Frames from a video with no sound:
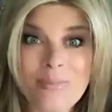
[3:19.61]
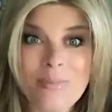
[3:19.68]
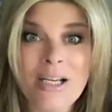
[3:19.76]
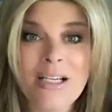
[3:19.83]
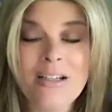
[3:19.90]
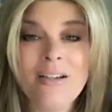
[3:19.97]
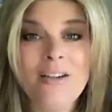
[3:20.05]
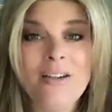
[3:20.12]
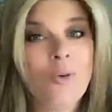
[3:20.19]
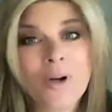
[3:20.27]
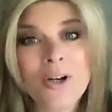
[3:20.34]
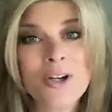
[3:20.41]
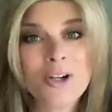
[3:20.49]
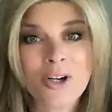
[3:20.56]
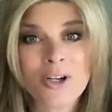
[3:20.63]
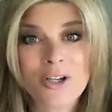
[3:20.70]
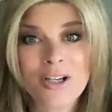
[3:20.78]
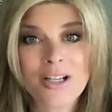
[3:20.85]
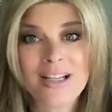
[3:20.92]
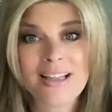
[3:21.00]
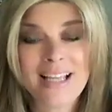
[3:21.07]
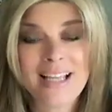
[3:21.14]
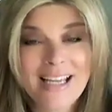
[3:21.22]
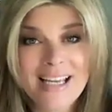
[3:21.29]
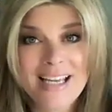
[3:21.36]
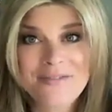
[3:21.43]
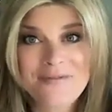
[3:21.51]
But no wonder
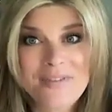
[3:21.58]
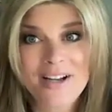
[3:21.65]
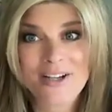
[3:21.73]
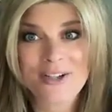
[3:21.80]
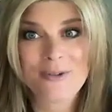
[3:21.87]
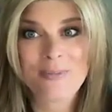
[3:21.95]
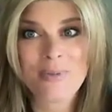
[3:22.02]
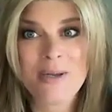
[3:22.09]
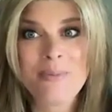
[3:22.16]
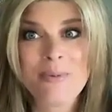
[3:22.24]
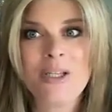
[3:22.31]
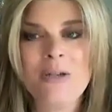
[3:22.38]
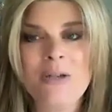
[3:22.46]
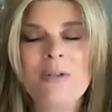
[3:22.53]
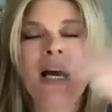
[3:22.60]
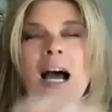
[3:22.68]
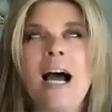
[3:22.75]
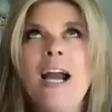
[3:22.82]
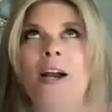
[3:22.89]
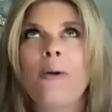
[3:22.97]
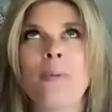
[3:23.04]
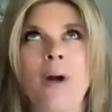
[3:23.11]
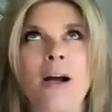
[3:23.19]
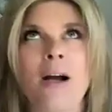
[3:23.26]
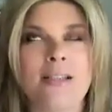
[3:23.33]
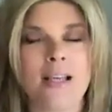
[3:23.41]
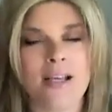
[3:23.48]
they can't find good people. The entire
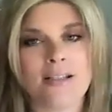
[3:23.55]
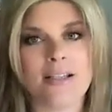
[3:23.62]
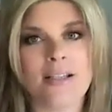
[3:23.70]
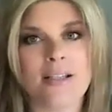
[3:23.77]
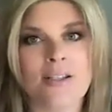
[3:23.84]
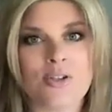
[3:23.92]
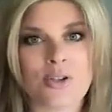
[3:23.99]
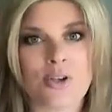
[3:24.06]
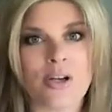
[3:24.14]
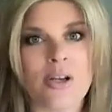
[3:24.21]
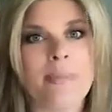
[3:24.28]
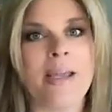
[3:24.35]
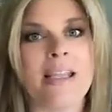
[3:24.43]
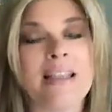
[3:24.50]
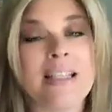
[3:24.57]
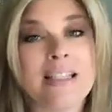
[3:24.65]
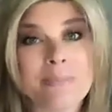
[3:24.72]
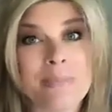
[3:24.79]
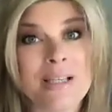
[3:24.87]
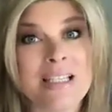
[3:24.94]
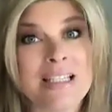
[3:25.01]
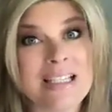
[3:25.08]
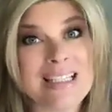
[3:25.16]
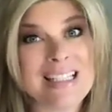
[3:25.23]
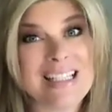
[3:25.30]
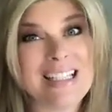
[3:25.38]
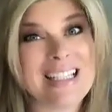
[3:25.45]
process is screaming, this
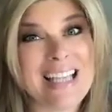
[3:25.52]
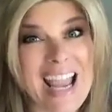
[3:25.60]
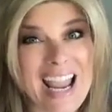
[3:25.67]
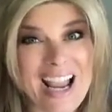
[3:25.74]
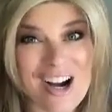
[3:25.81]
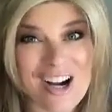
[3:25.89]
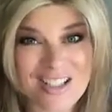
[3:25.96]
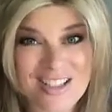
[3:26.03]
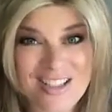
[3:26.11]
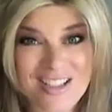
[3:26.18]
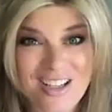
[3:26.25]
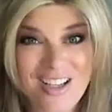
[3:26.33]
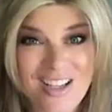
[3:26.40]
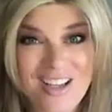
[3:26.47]
business is chaos.